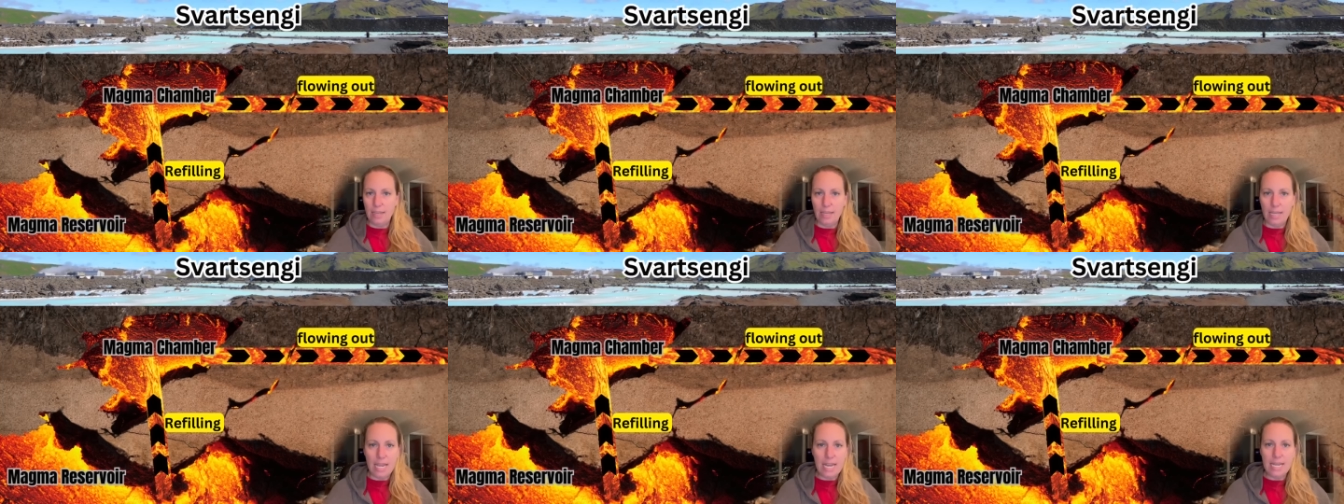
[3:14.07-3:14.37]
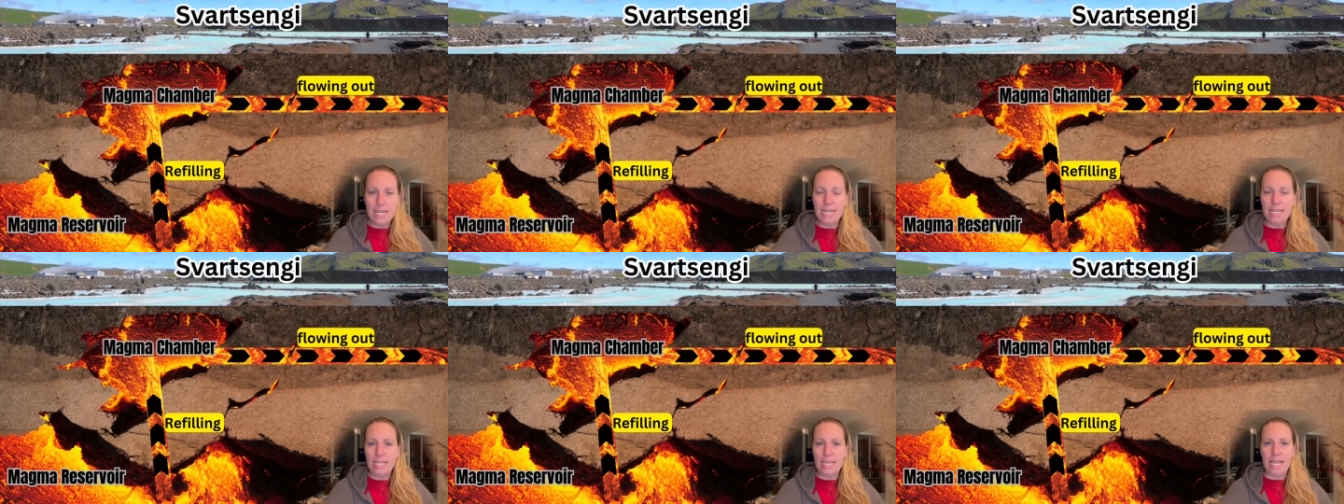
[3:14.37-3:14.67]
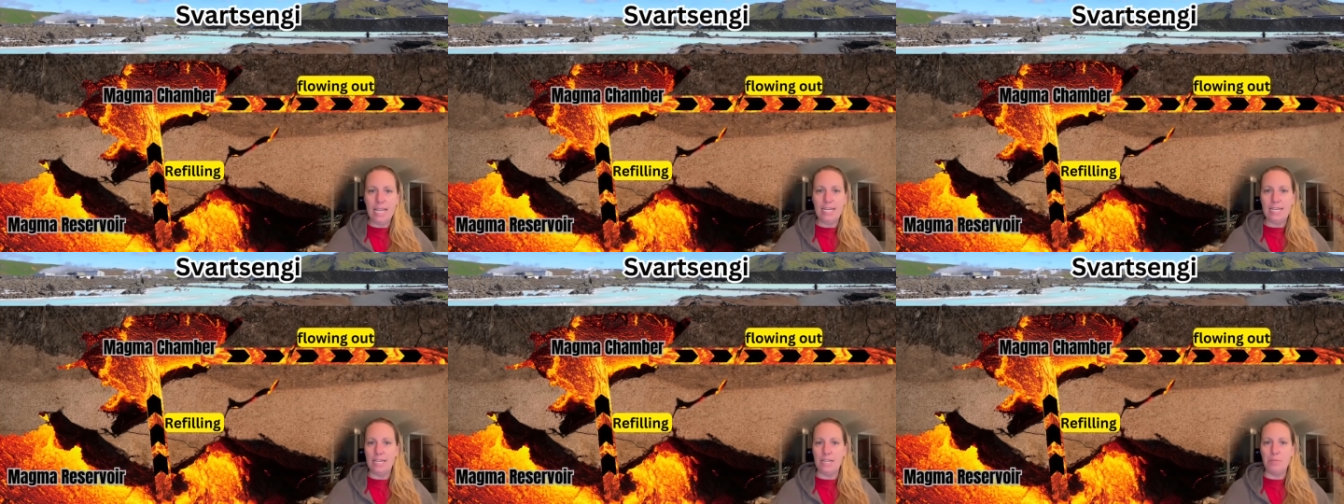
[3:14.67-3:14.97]

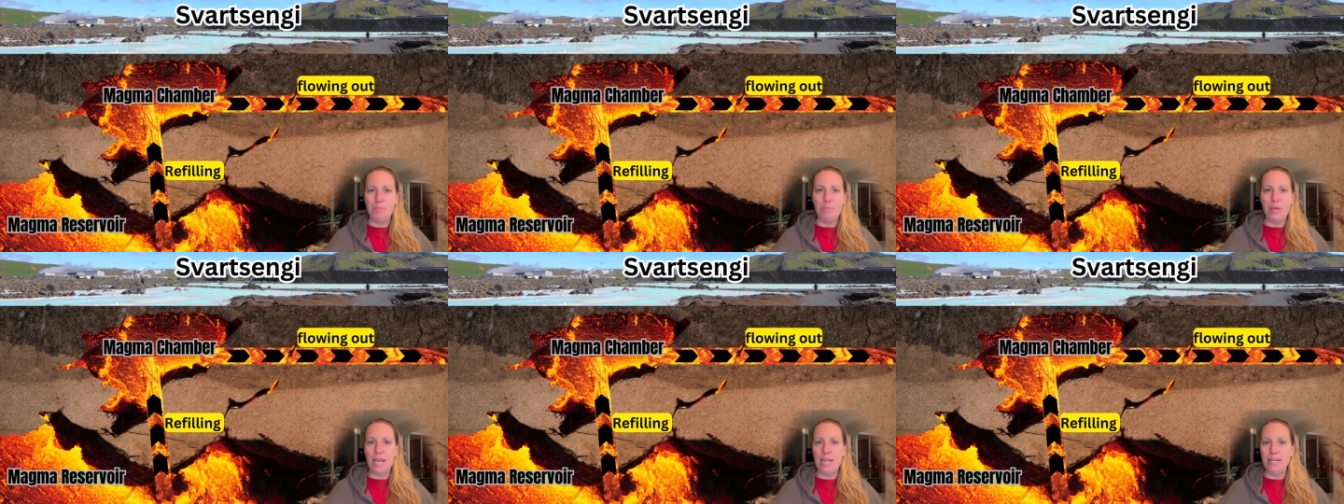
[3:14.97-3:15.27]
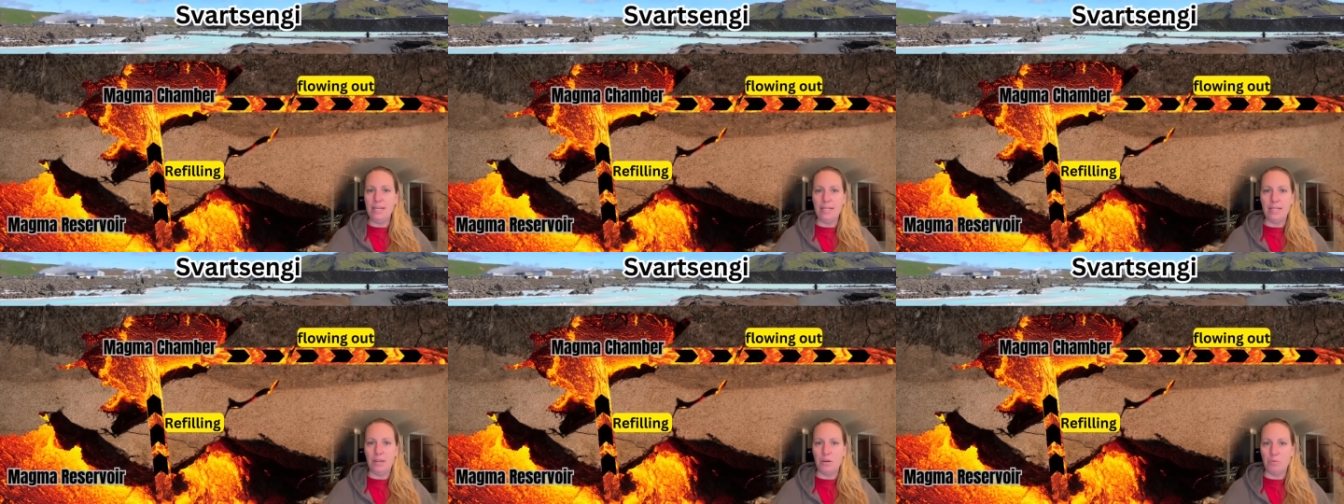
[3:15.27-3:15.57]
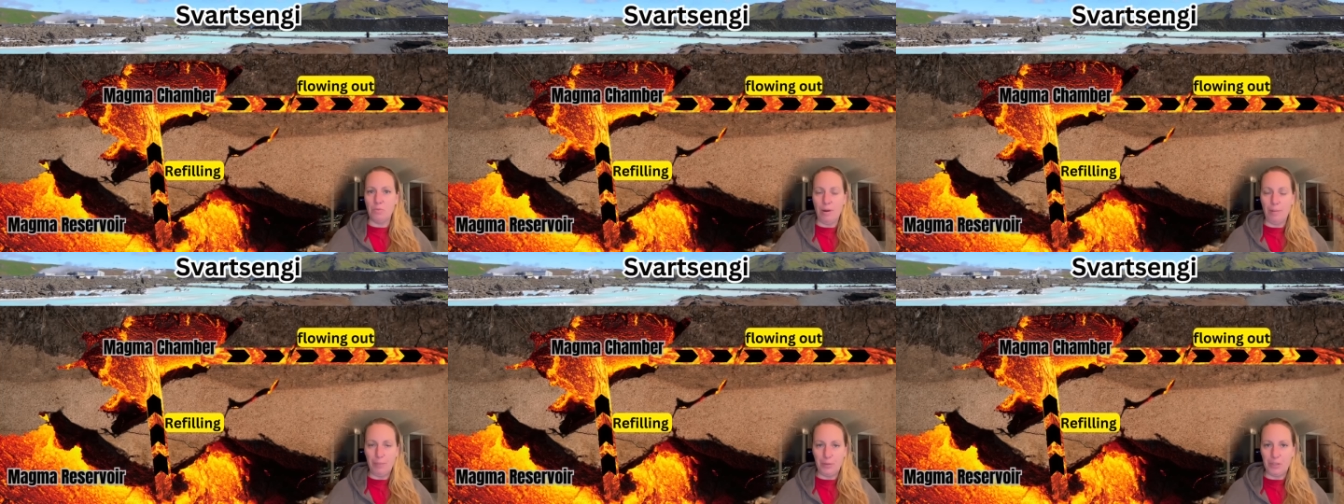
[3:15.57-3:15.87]
indicate an impending
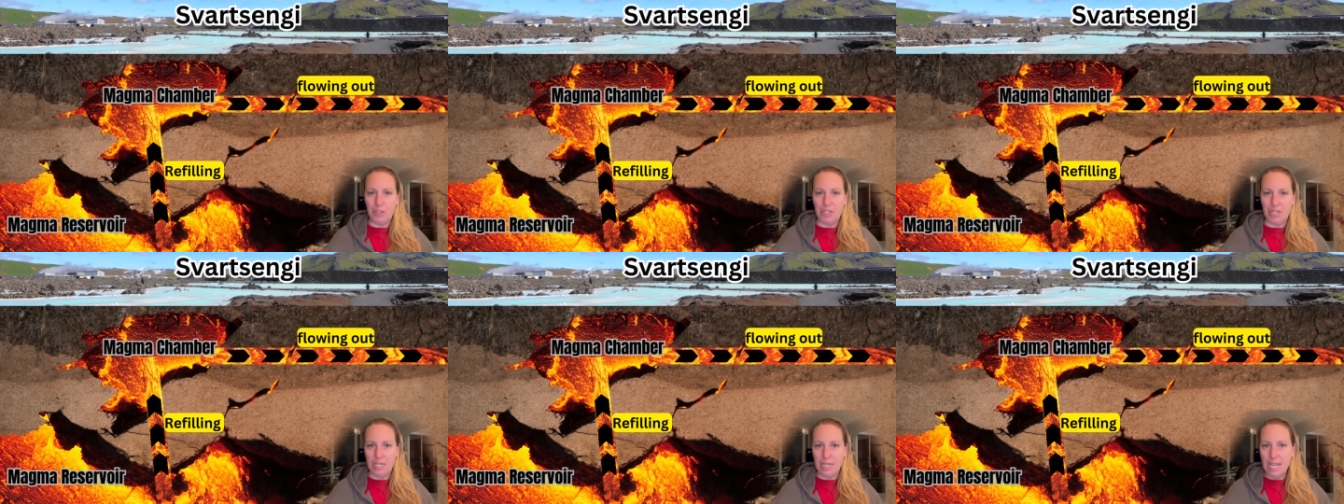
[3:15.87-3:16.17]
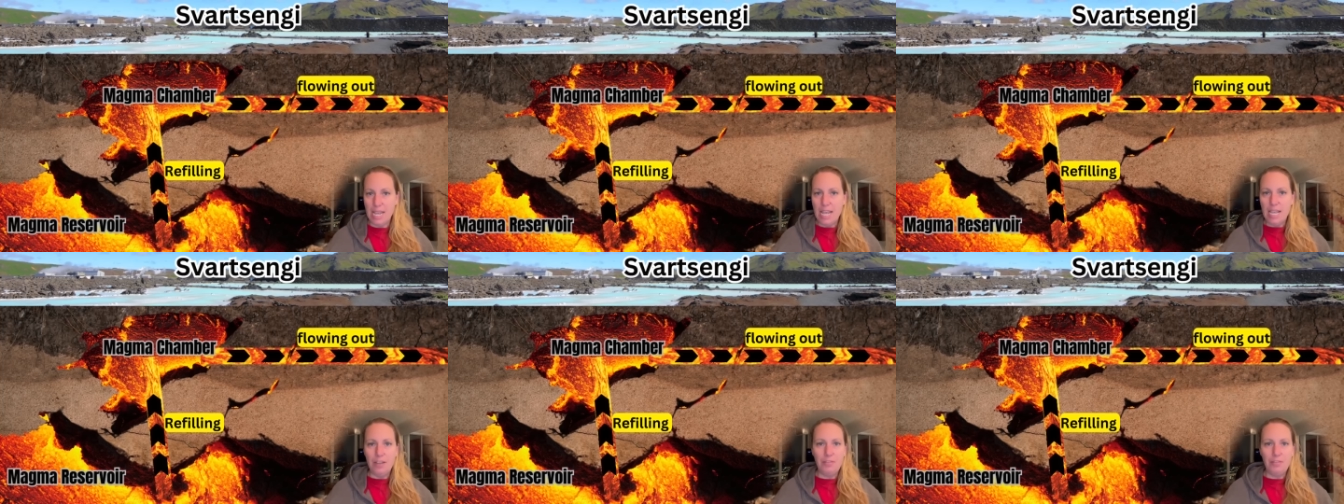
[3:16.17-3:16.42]
eruption.